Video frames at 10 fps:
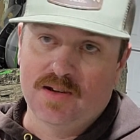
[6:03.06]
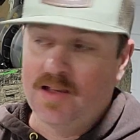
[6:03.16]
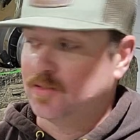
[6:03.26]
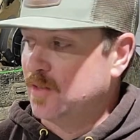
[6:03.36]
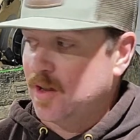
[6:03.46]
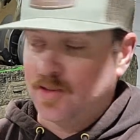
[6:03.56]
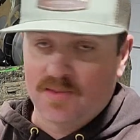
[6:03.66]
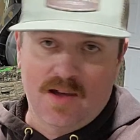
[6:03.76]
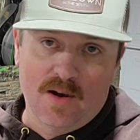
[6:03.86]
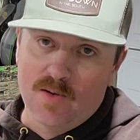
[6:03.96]
that's taking
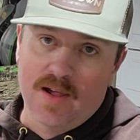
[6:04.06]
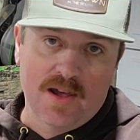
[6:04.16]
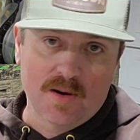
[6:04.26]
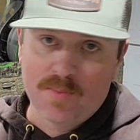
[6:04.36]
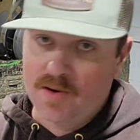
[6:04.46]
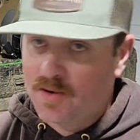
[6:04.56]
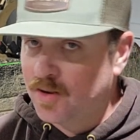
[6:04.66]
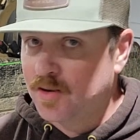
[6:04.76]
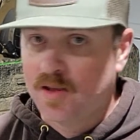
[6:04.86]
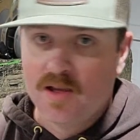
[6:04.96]
the whole head
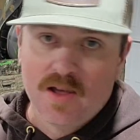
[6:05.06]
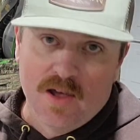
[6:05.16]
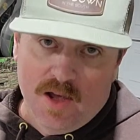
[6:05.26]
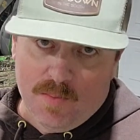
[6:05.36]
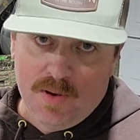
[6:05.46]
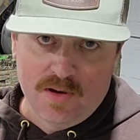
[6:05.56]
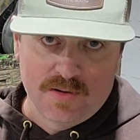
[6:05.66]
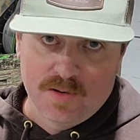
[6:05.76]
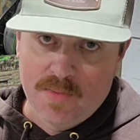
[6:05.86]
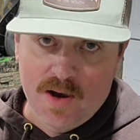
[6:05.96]
apart,
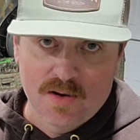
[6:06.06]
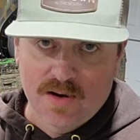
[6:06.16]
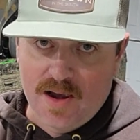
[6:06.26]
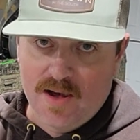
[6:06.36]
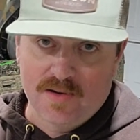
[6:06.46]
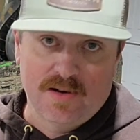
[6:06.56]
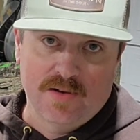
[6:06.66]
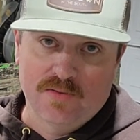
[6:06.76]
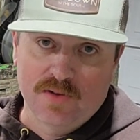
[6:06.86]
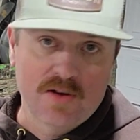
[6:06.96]
pulling the motor out,
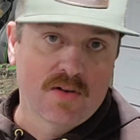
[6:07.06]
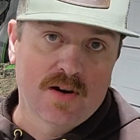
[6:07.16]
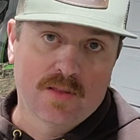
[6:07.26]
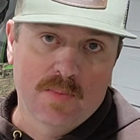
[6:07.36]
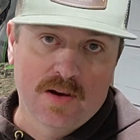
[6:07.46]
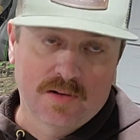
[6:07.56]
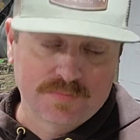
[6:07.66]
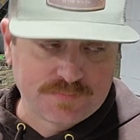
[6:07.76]
and rerunning the belt.